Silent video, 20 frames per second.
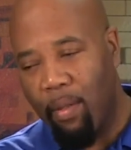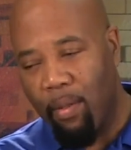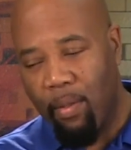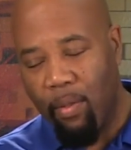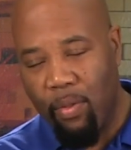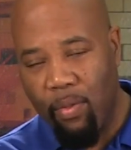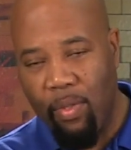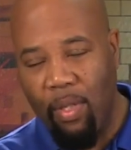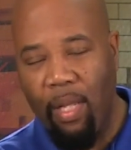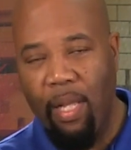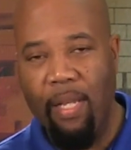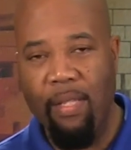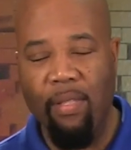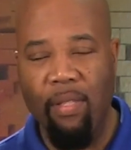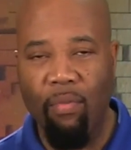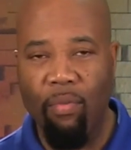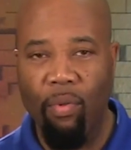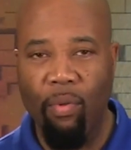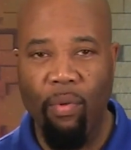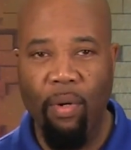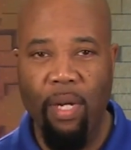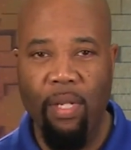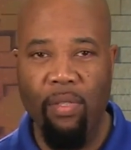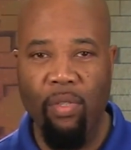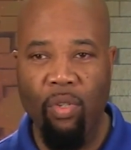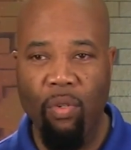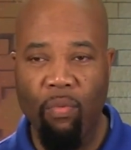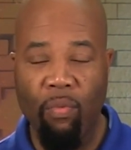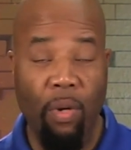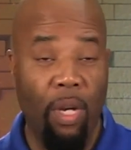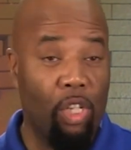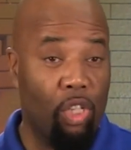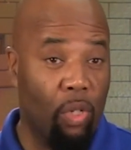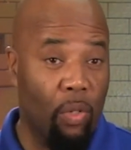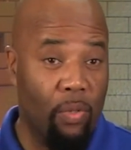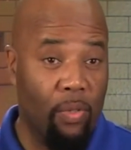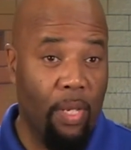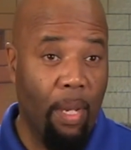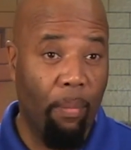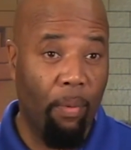there's less of a ratio
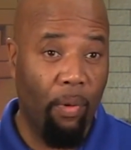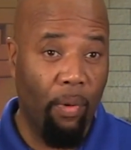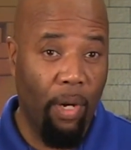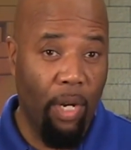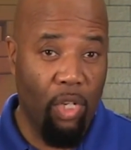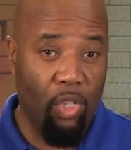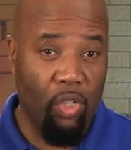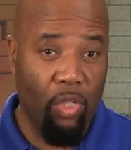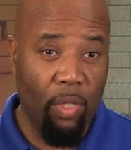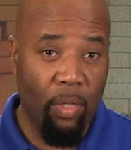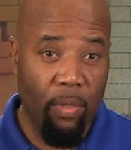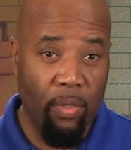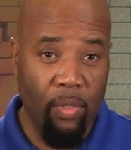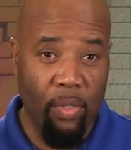separation,